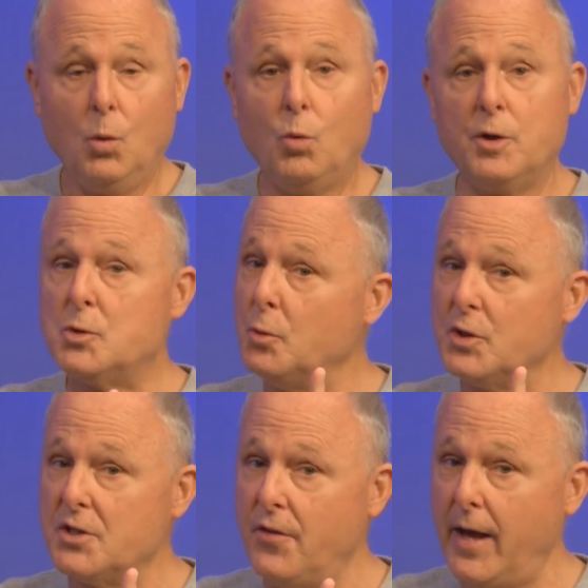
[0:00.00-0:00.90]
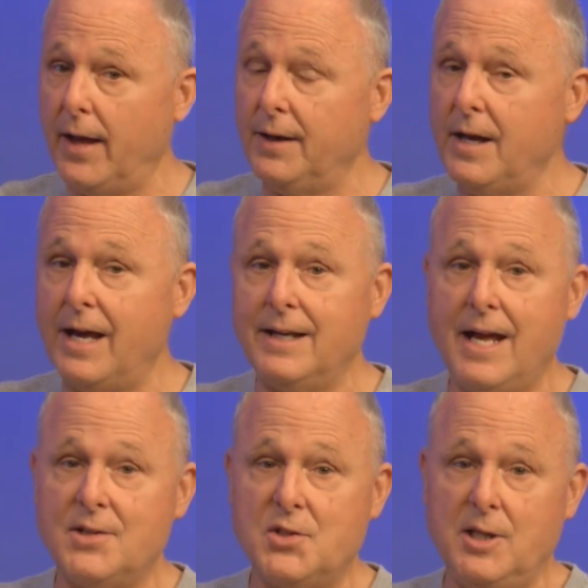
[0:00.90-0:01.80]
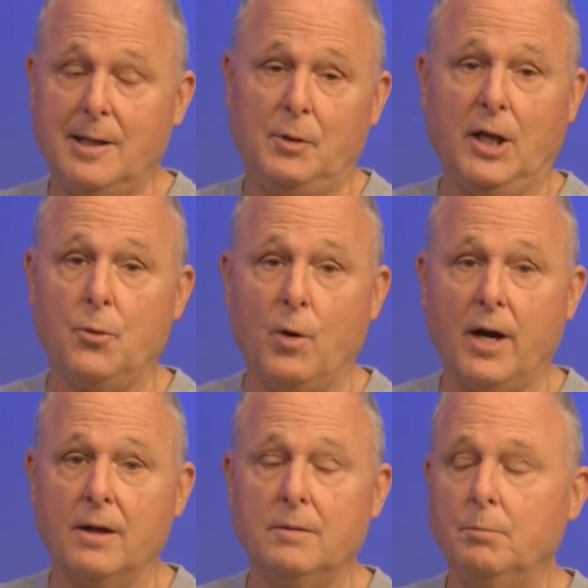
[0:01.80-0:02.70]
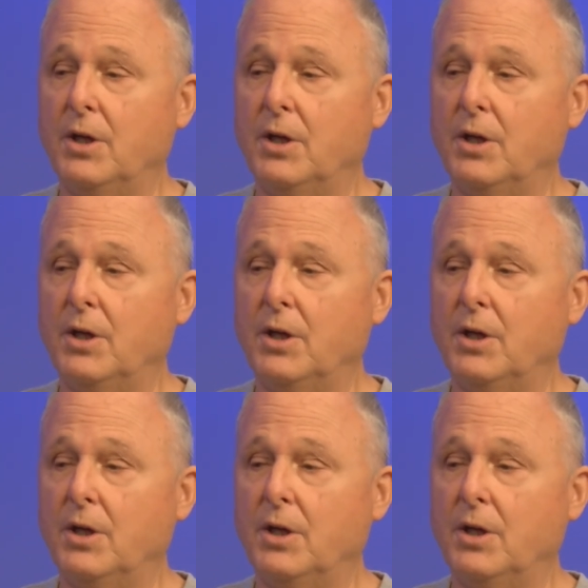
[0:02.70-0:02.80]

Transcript: which was then an NCAA record.